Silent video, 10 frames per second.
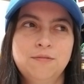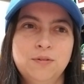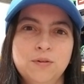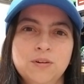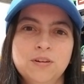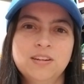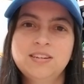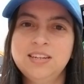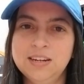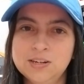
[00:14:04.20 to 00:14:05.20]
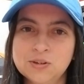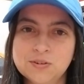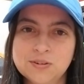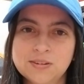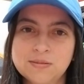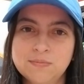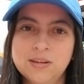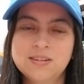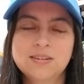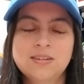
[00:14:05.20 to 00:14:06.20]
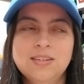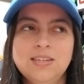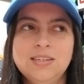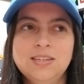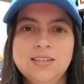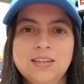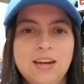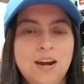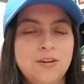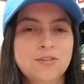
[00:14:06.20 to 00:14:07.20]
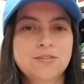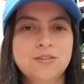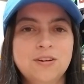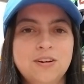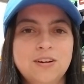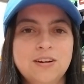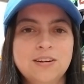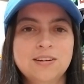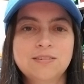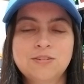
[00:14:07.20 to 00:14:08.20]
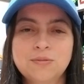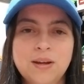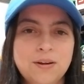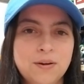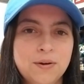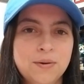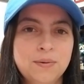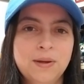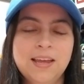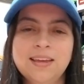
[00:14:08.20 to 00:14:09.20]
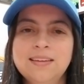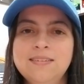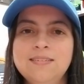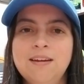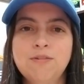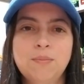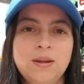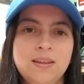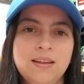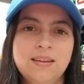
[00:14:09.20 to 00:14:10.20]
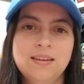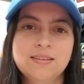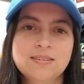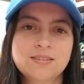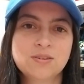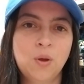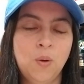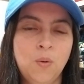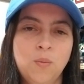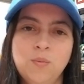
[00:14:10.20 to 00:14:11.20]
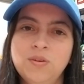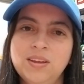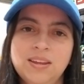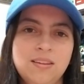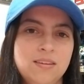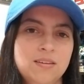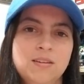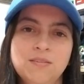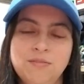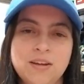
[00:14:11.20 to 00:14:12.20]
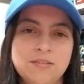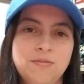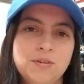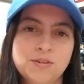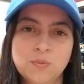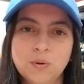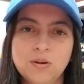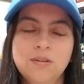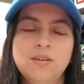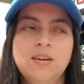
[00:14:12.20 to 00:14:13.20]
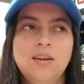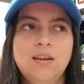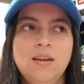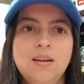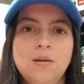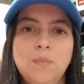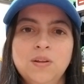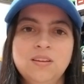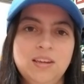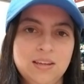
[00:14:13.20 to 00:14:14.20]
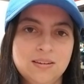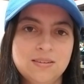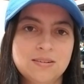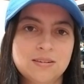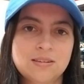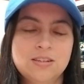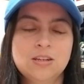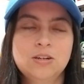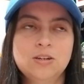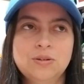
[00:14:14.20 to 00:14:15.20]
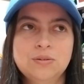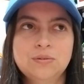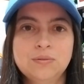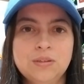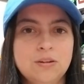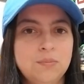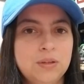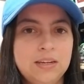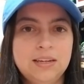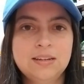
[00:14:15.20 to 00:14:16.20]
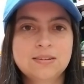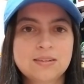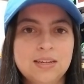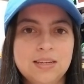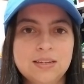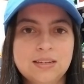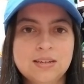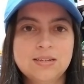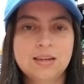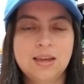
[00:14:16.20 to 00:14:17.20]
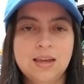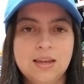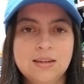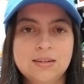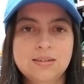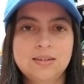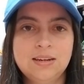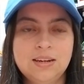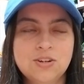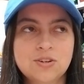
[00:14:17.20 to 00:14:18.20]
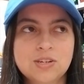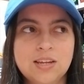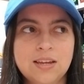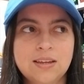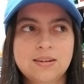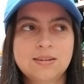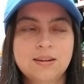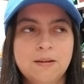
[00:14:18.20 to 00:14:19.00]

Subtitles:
for the teenagers. Basically, the characters are Toretto and everybody that is known in the Fast and Furious world, but the kids. So you're playing as the kids and teenagers, and